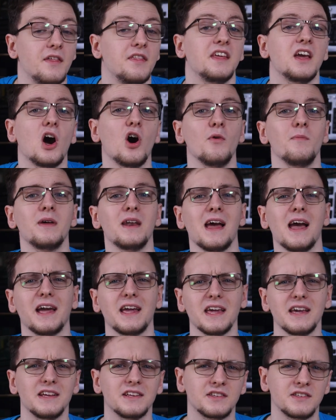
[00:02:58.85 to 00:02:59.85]
The
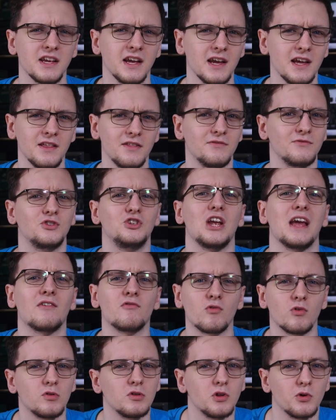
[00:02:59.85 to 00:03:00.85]
almanac is
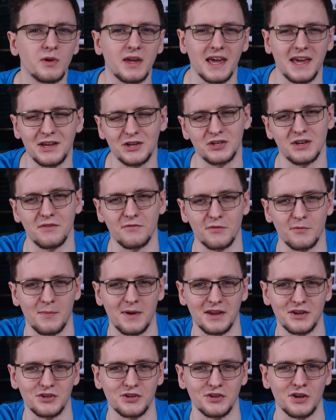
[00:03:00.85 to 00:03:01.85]
general location
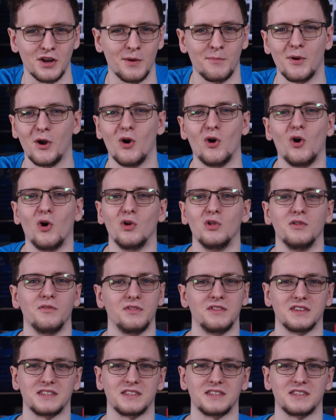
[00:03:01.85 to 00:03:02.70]
information about all of